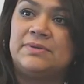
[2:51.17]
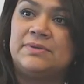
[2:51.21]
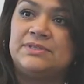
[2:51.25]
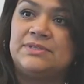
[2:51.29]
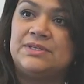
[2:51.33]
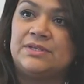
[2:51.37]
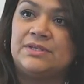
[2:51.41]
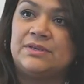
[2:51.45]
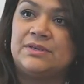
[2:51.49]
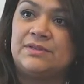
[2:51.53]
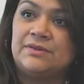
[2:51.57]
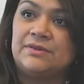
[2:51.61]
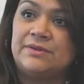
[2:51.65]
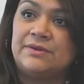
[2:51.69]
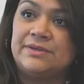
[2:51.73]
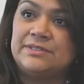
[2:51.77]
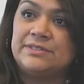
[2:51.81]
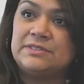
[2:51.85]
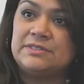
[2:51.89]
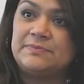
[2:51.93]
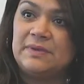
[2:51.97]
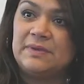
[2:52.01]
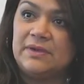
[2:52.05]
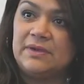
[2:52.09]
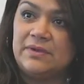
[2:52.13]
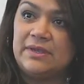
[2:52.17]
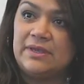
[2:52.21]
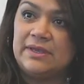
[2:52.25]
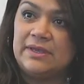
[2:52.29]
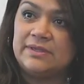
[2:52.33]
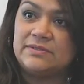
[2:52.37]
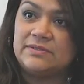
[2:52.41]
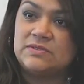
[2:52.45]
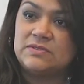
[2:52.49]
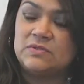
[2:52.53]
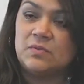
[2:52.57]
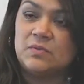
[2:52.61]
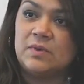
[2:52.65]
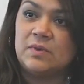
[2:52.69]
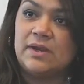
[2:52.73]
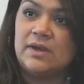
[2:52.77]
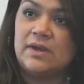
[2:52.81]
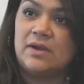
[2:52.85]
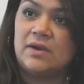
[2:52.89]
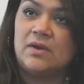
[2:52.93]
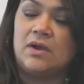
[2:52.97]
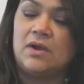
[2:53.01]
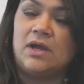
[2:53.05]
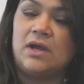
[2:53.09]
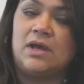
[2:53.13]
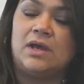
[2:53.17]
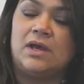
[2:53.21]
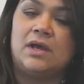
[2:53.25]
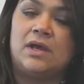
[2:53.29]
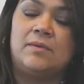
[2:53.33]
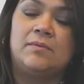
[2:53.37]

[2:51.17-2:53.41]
particular experience where,